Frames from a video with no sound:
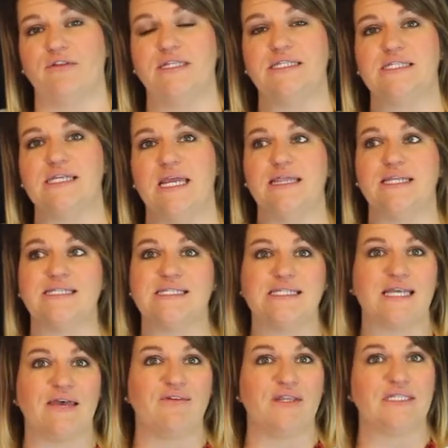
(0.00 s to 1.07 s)
let's say in the
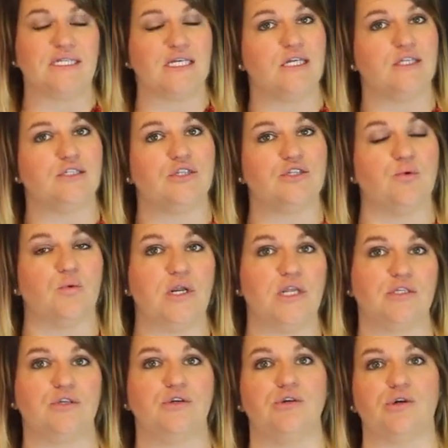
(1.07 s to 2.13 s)
17 to
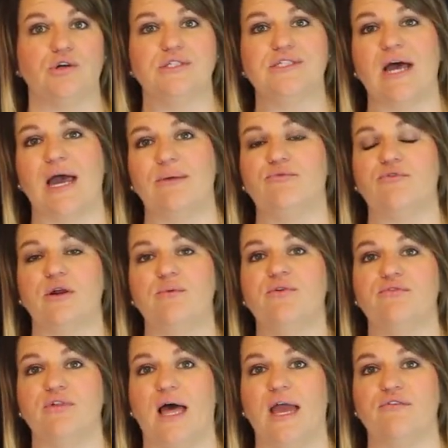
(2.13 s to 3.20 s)
22-year-old time frame
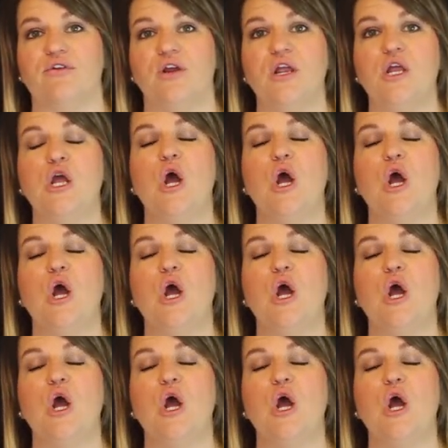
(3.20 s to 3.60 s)
of life,